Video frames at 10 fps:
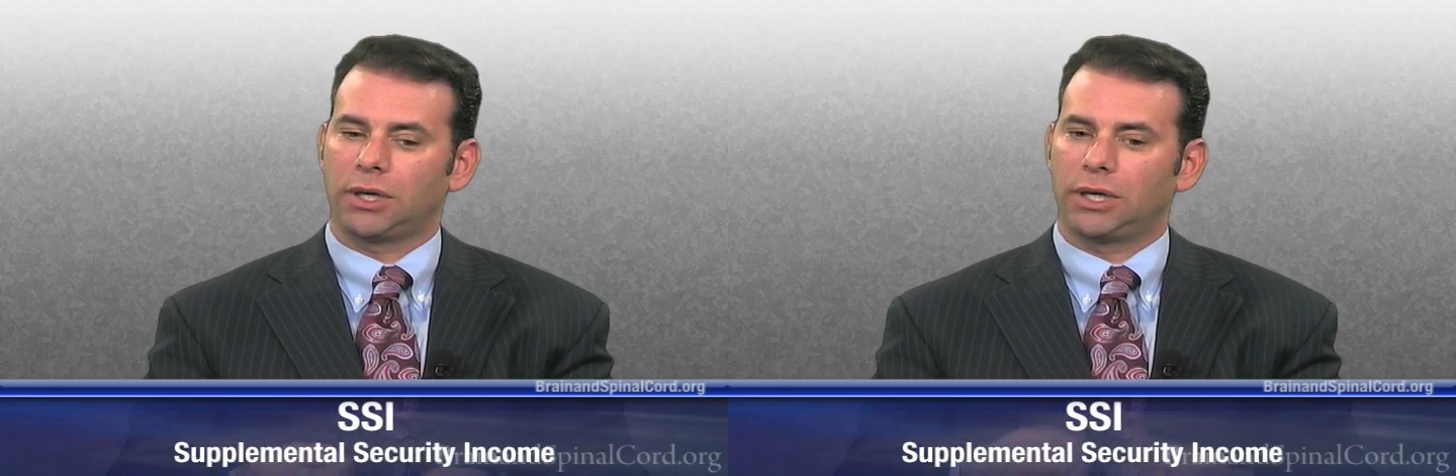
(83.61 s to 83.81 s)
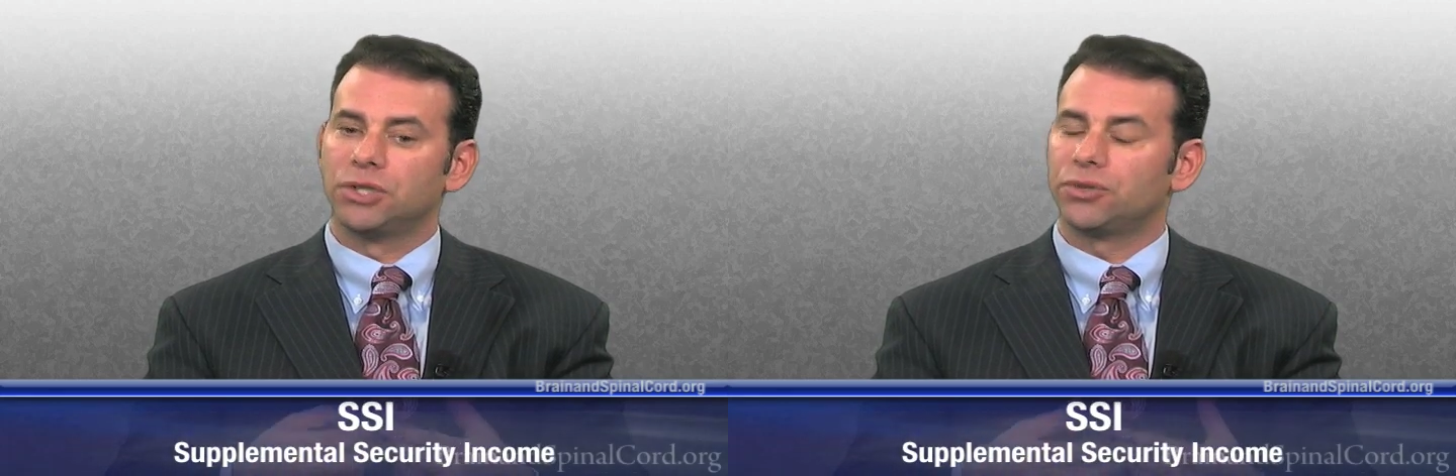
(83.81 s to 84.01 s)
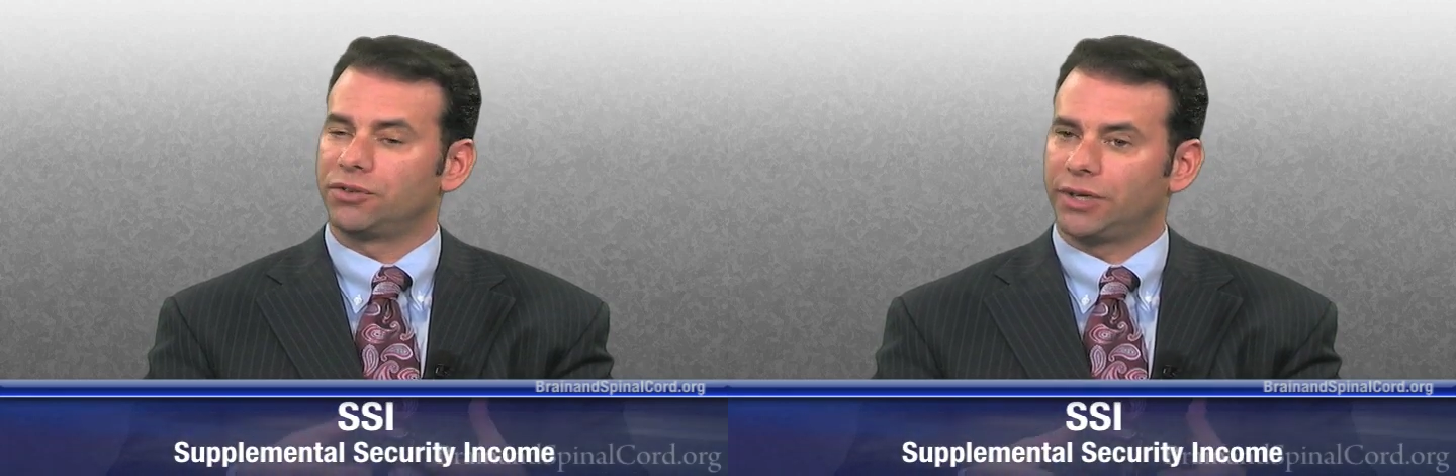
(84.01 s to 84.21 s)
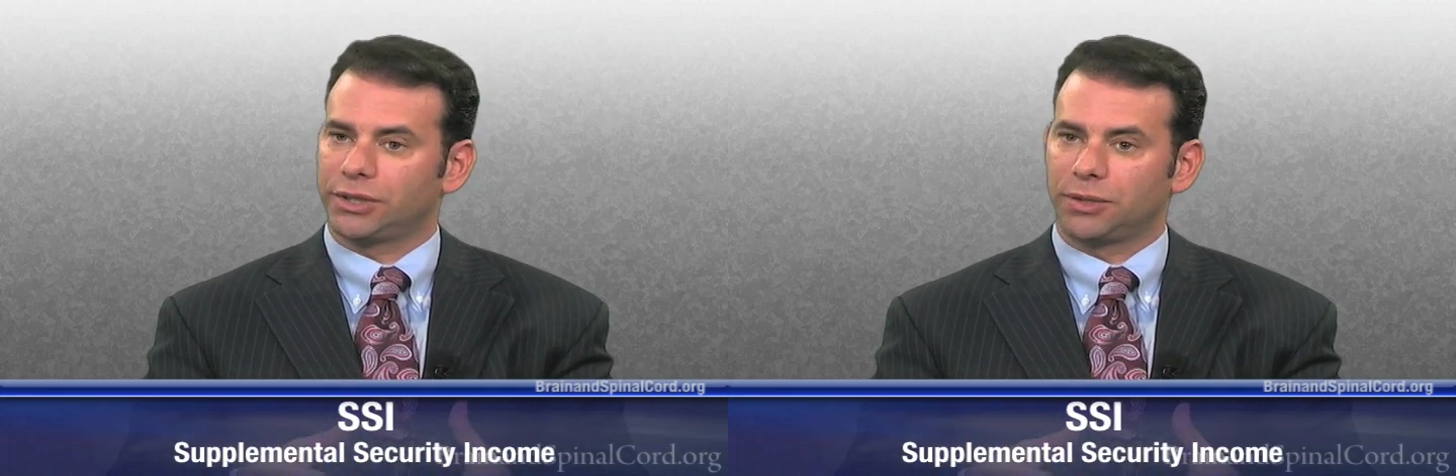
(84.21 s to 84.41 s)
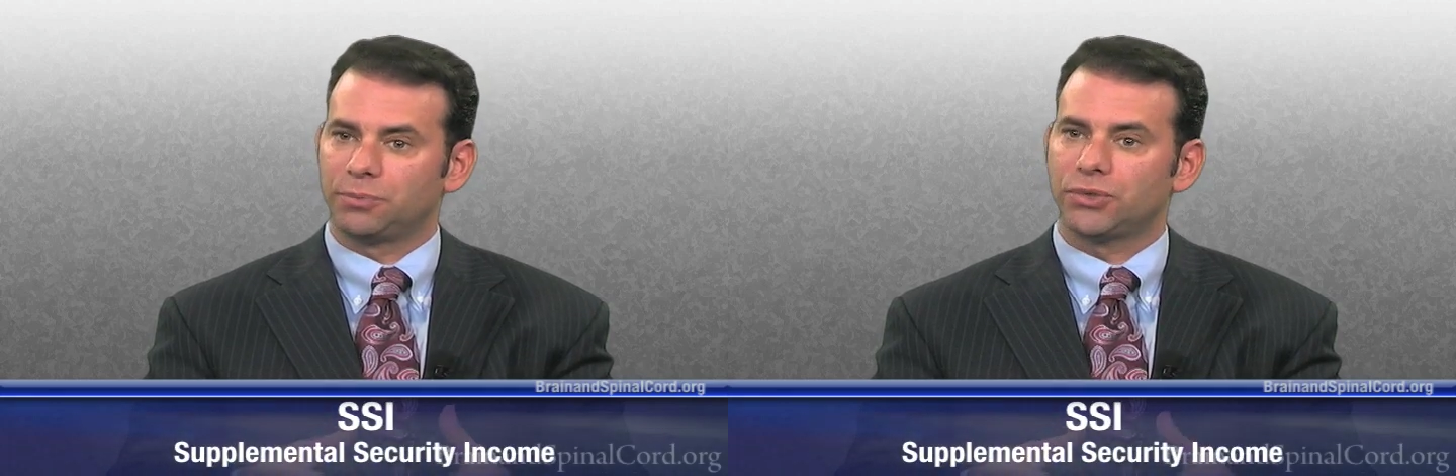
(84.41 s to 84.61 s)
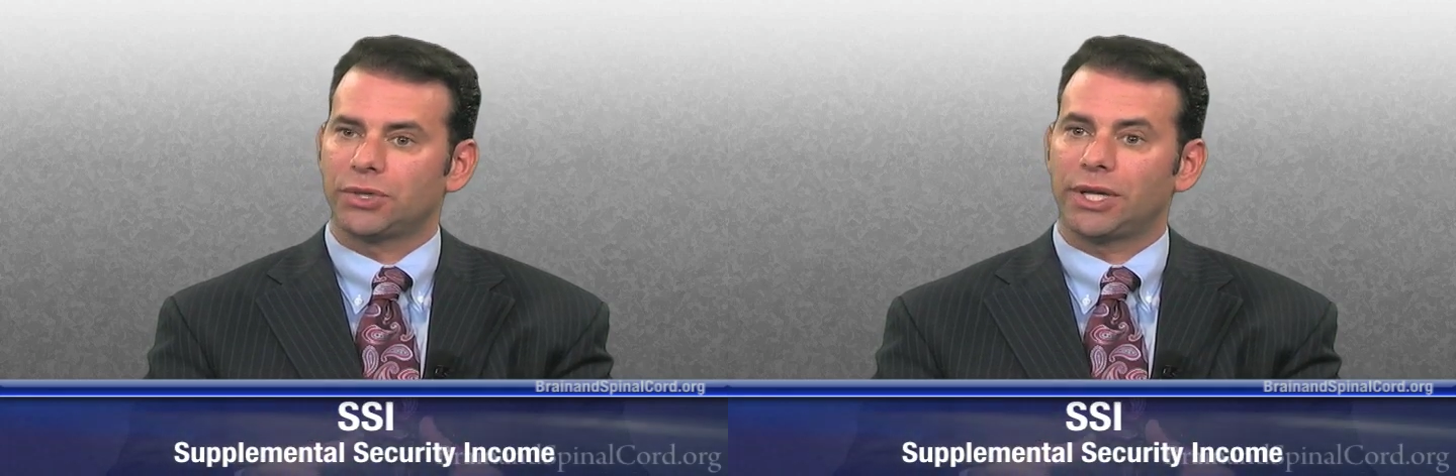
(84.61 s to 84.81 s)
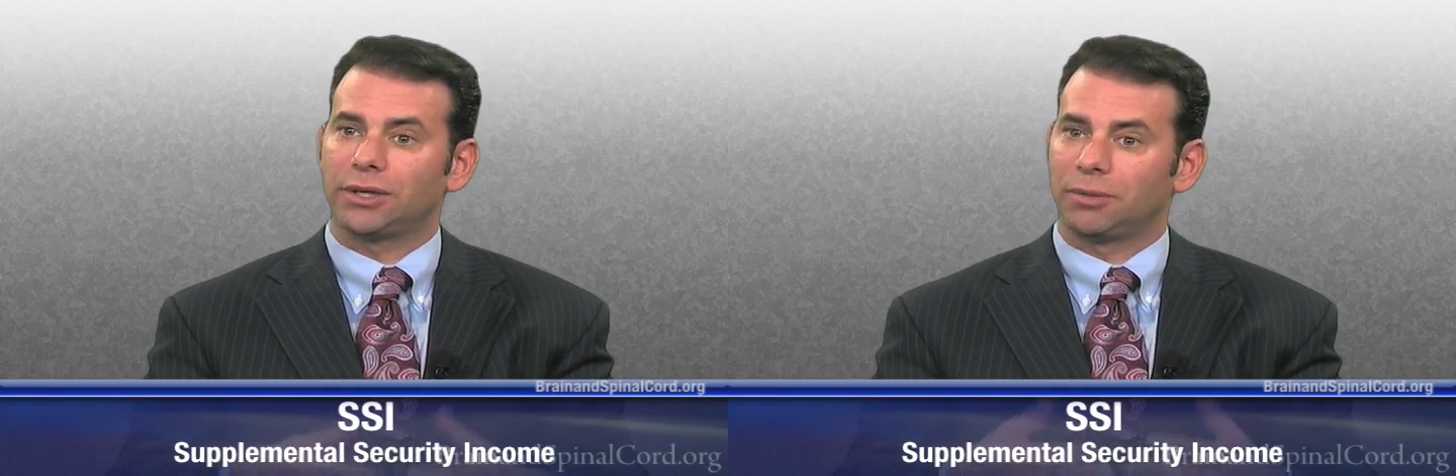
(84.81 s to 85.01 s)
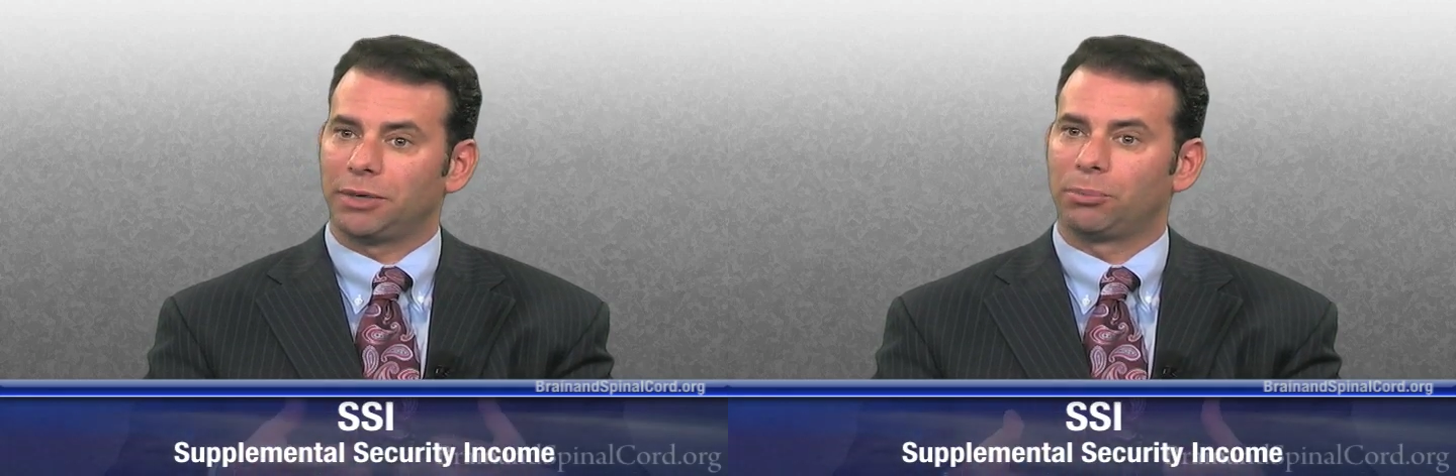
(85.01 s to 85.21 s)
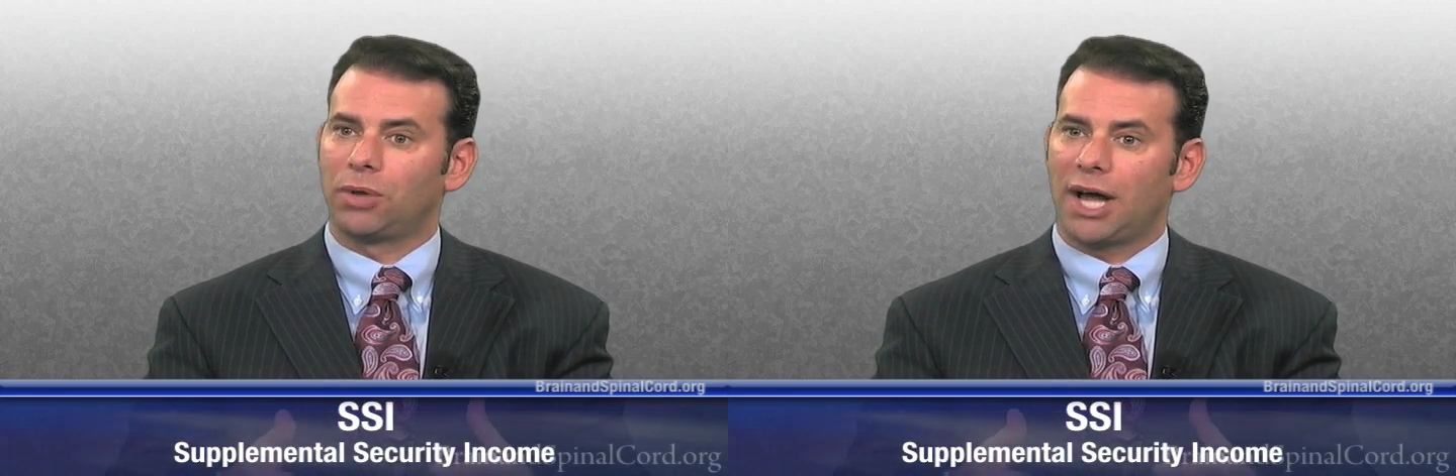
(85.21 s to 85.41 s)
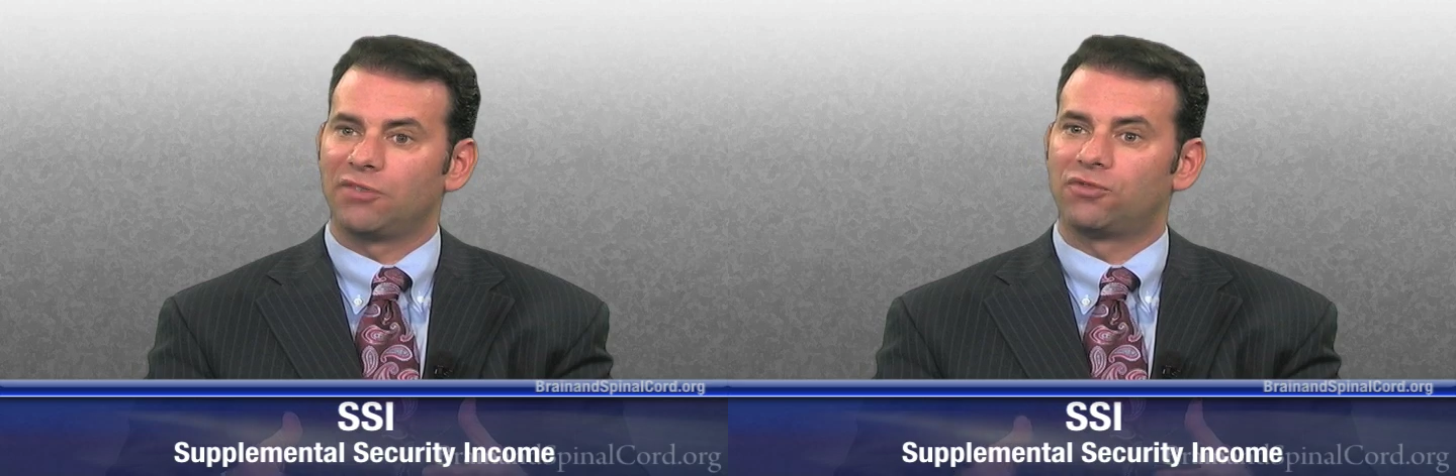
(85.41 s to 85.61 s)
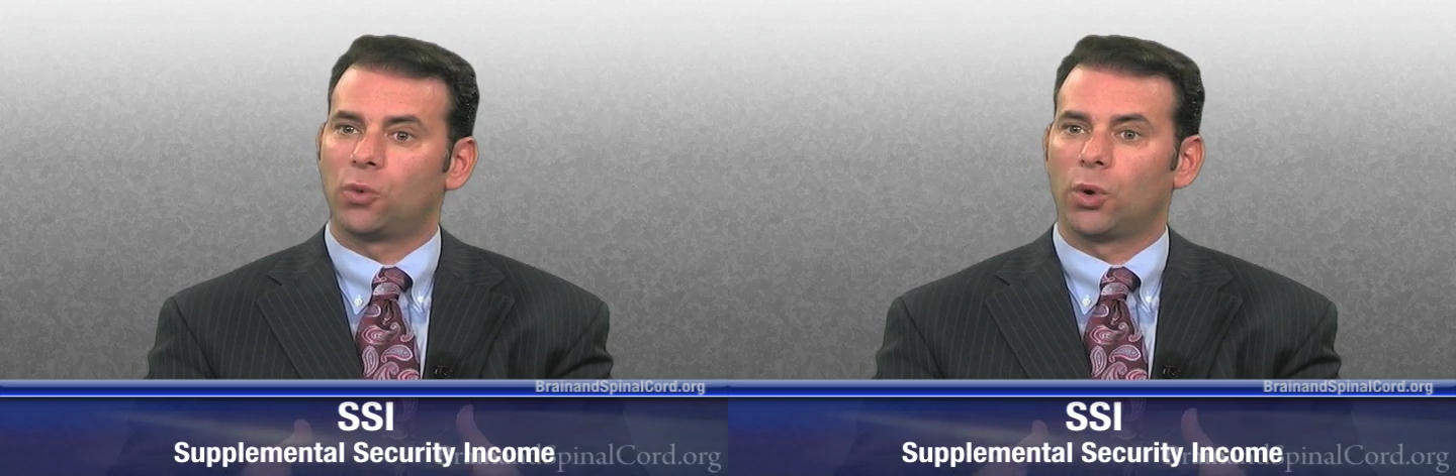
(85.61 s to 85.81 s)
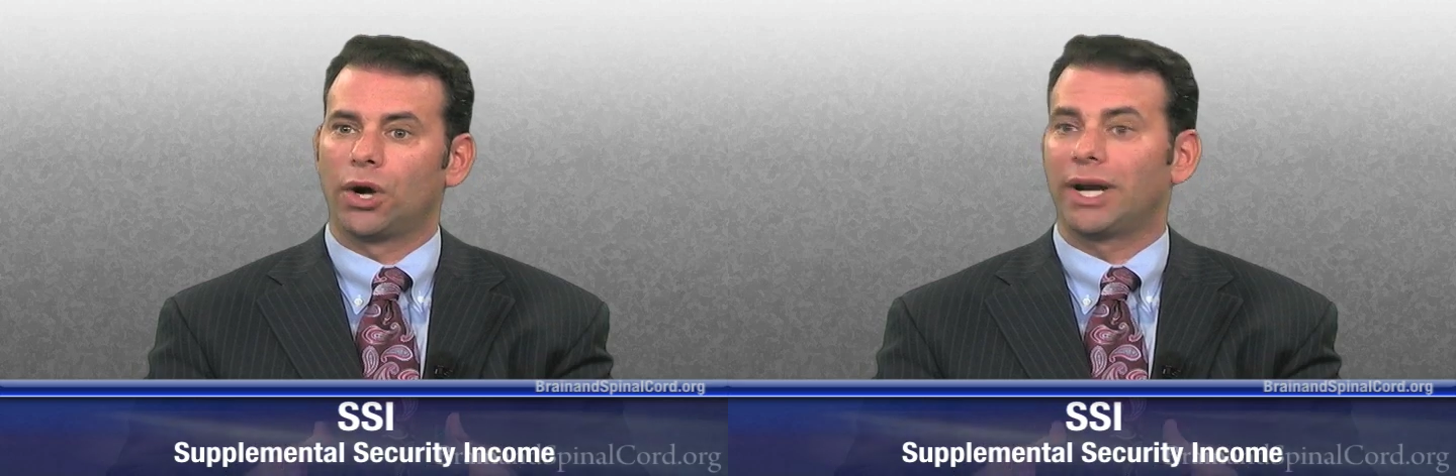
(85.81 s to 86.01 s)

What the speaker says: injury victims that can be applied for.